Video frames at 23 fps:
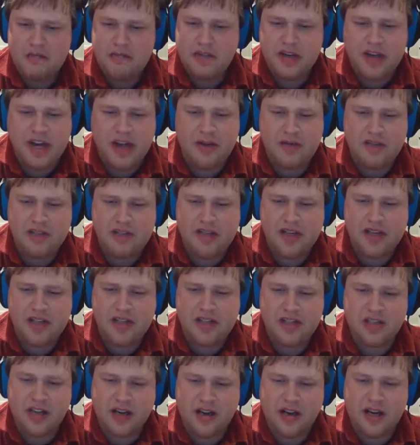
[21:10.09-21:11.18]
But I was not
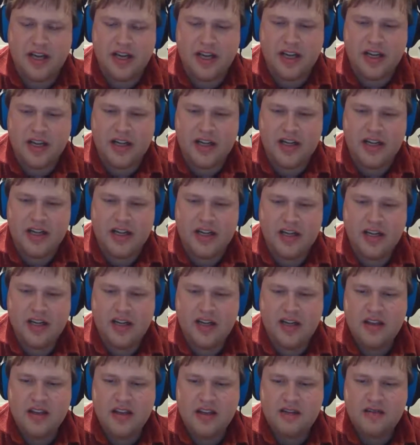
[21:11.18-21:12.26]
sorry,
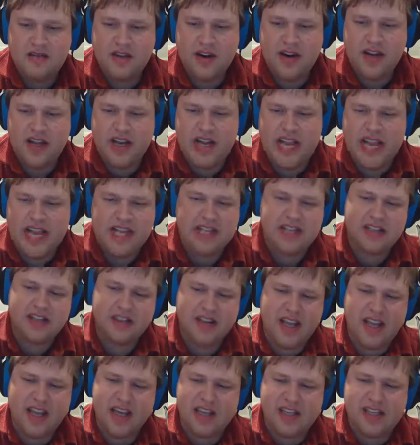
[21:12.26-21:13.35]
for I had hated
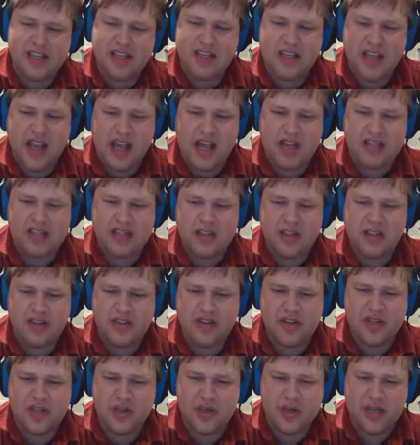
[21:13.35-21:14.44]
the antique castle
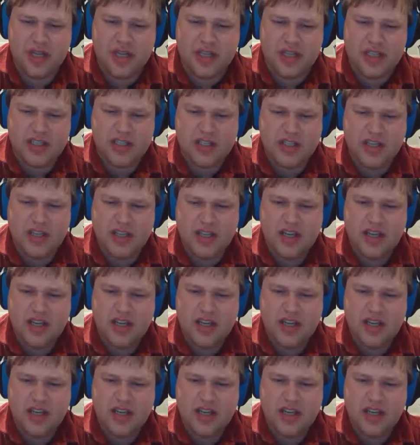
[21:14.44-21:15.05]
and the trees.